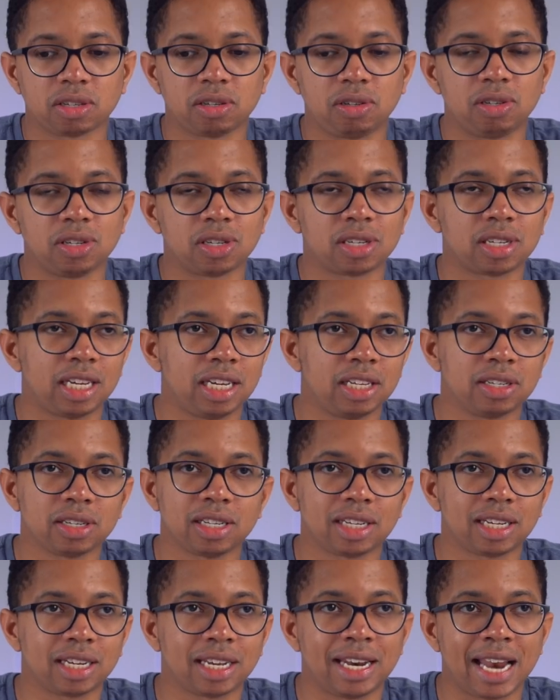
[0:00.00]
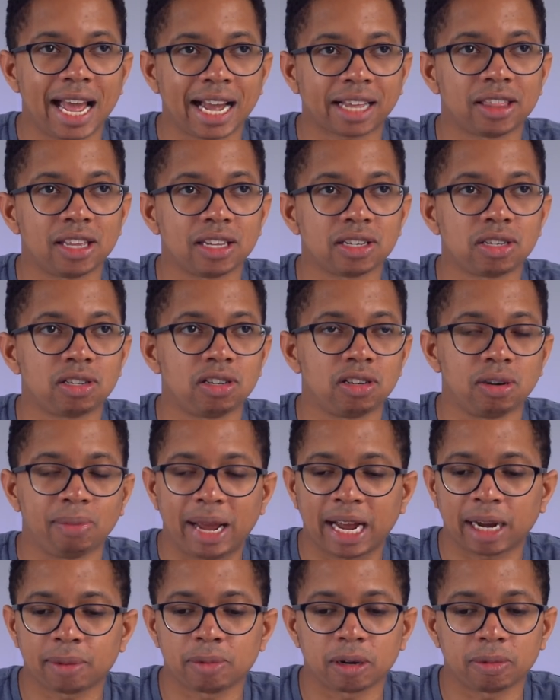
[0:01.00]
So you just easily connect this to your
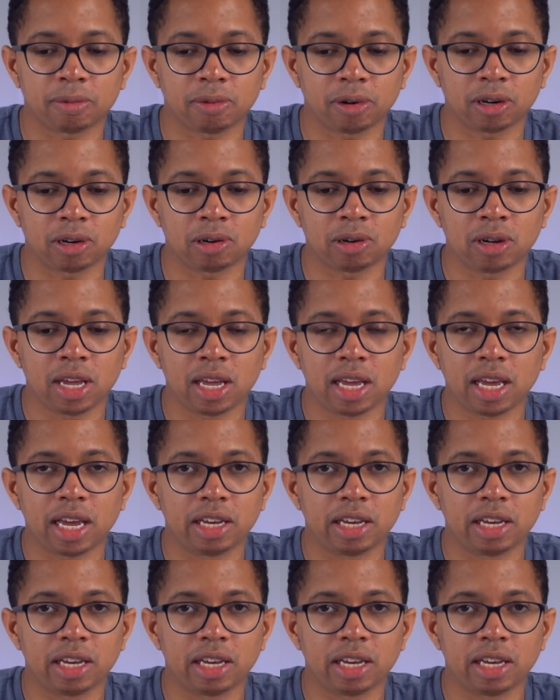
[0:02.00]
MacBook Pro